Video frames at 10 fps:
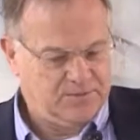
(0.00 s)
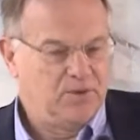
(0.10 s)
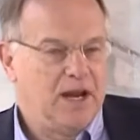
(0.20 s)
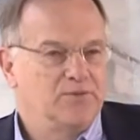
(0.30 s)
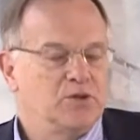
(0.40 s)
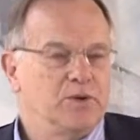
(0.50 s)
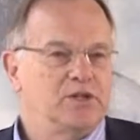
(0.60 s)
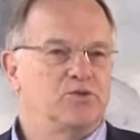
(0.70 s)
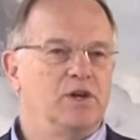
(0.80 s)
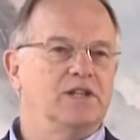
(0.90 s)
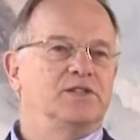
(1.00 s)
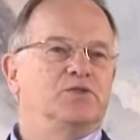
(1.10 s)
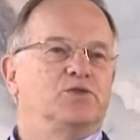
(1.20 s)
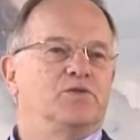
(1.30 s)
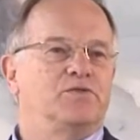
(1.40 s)
well, I'm sure there's
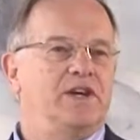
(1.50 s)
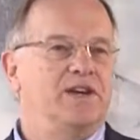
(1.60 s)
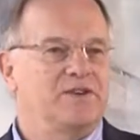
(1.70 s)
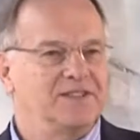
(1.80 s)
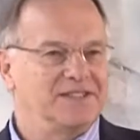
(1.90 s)
reluctance or fear in